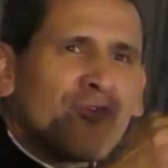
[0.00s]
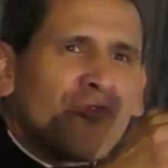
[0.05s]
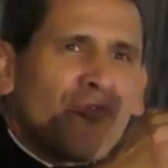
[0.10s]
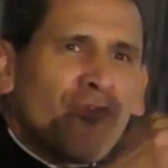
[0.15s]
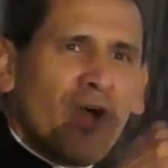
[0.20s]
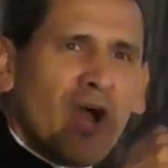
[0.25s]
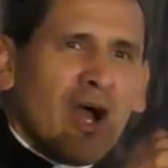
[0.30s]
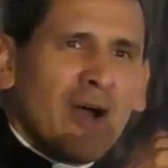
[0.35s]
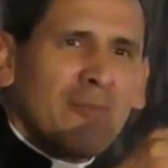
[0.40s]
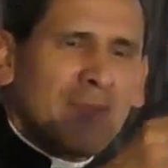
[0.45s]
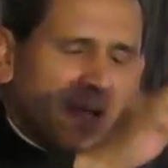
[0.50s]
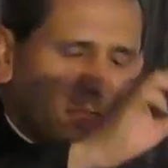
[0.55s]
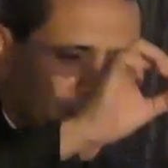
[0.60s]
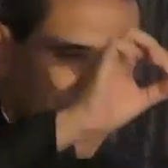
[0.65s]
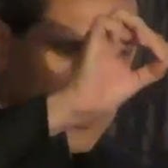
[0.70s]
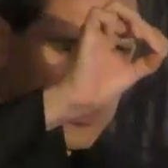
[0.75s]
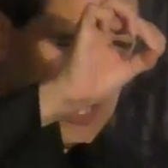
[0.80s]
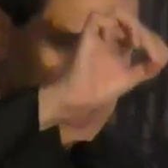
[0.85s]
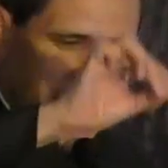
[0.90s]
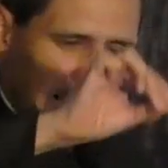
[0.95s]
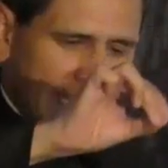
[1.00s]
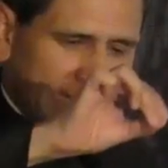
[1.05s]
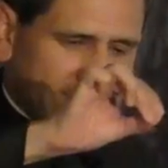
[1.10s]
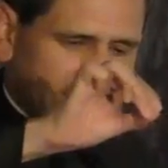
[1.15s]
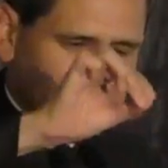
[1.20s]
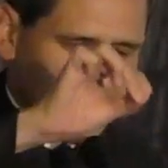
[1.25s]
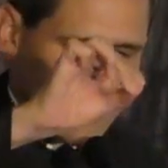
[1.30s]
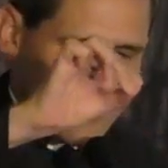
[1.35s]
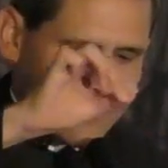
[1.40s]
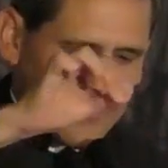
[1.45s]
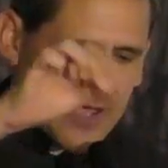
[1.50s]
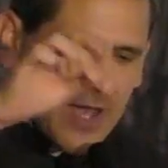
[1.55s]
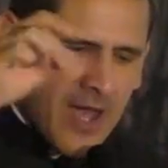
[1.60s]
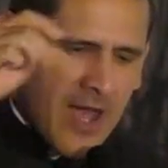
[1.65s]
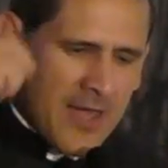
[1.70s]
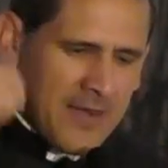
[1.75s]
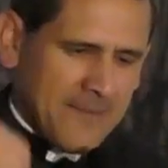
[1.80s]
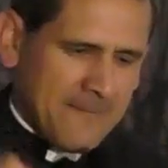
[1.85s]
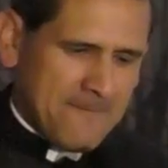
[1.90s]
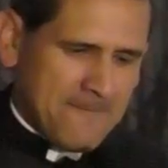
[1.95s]
from the light of
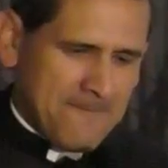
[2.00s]
God.